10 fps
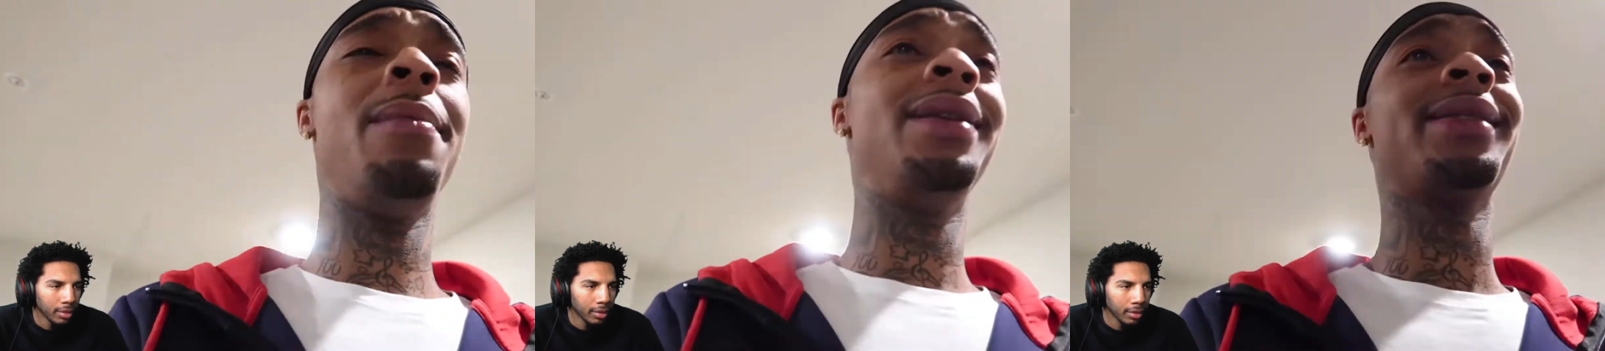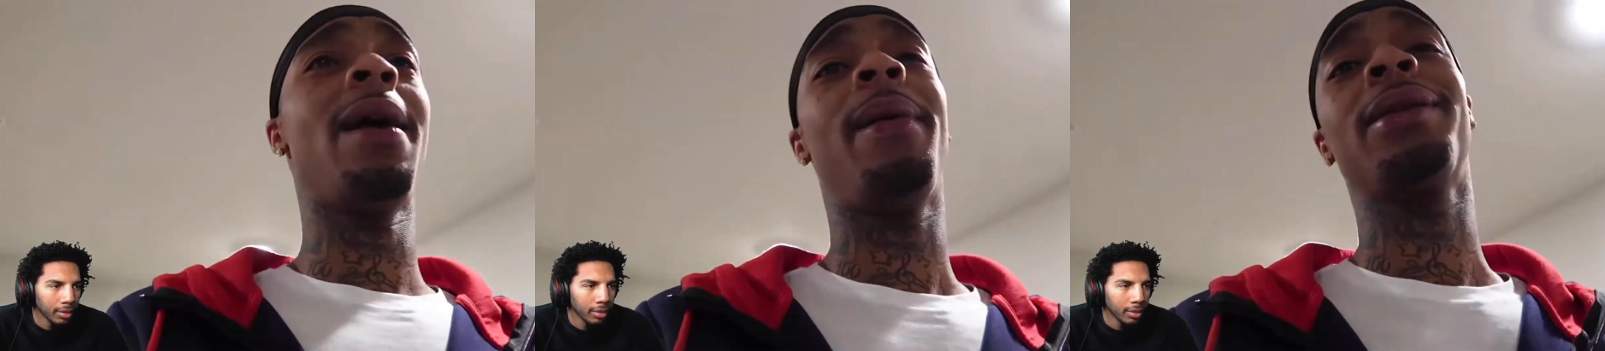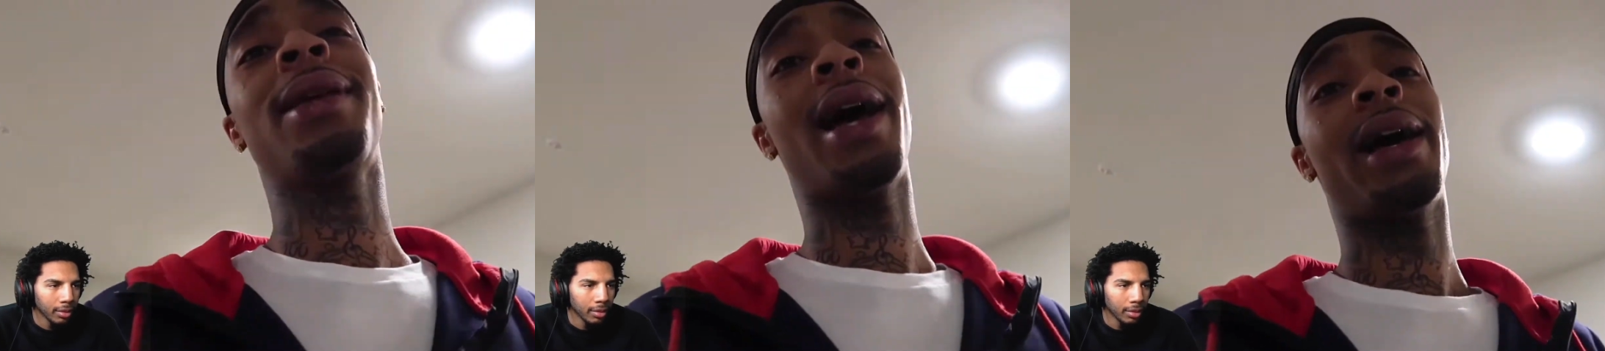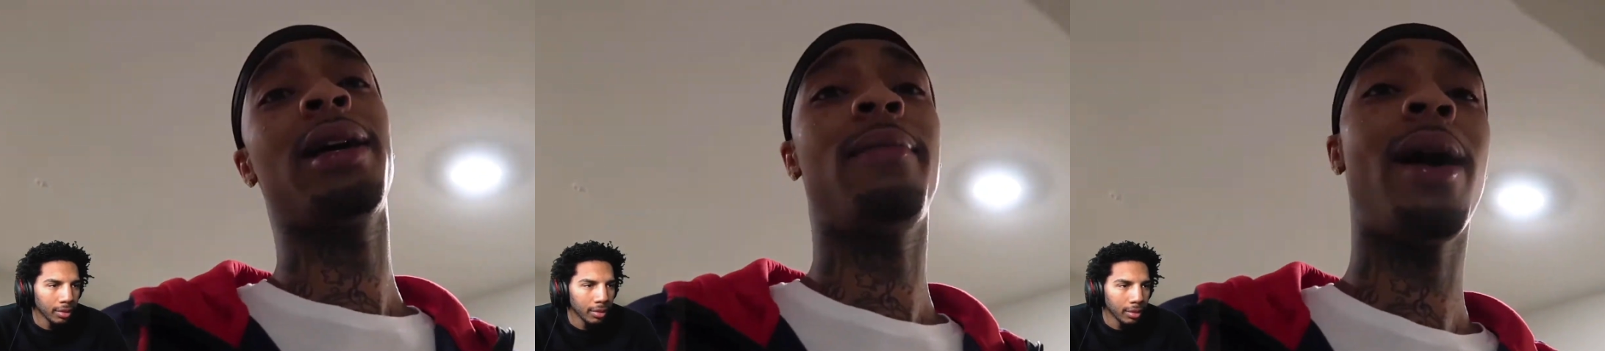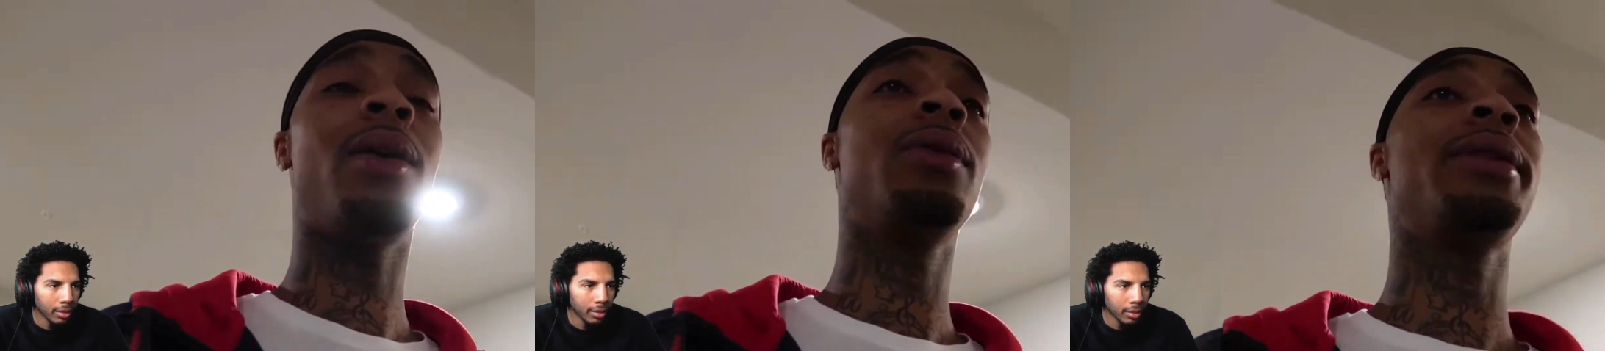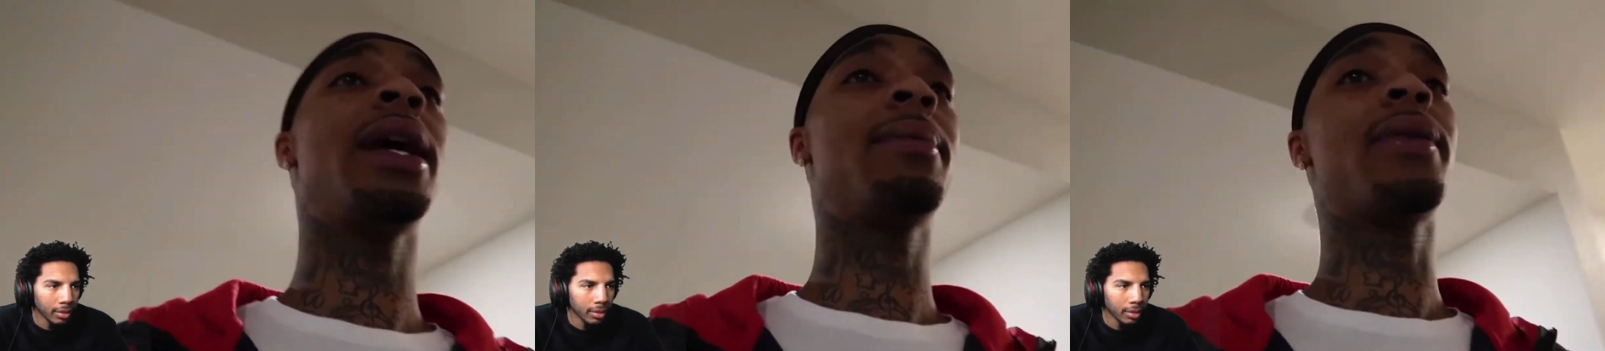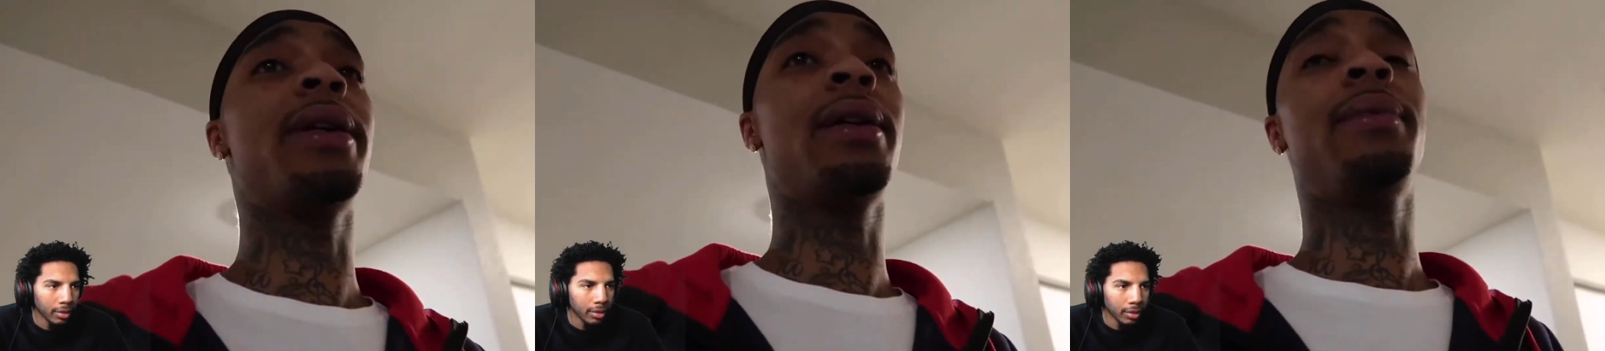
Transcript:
Speaker 1: me step outside of my own damn crib.